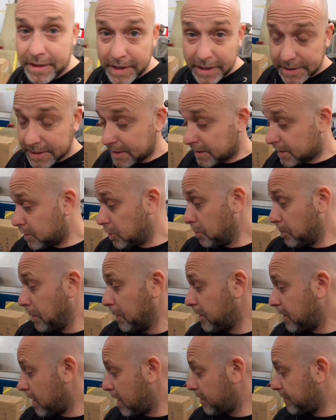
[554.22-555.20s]
this is
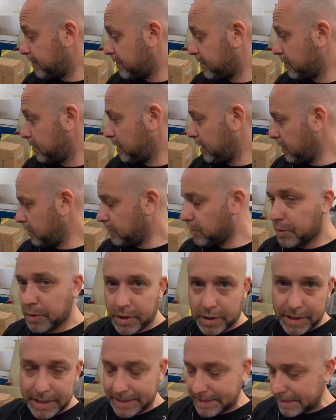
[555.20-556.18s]
super tough, you know,
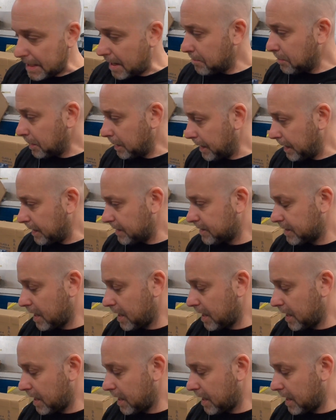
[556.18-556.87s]
during assembly. It's